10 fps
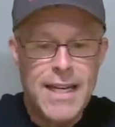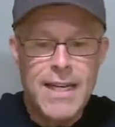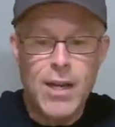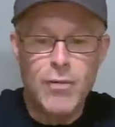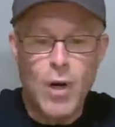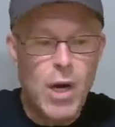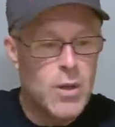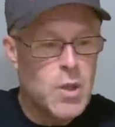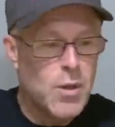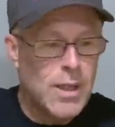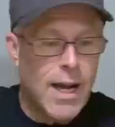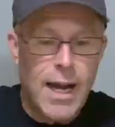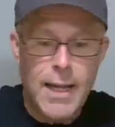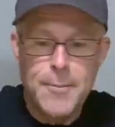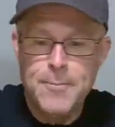Now I've also
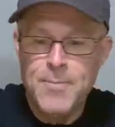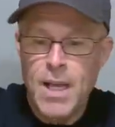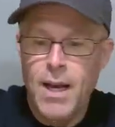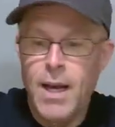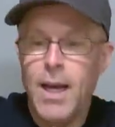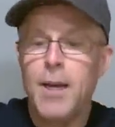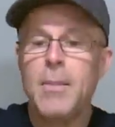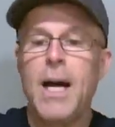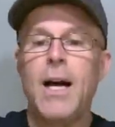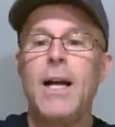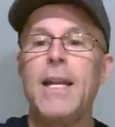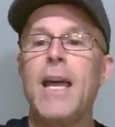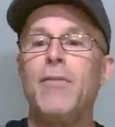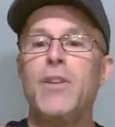got a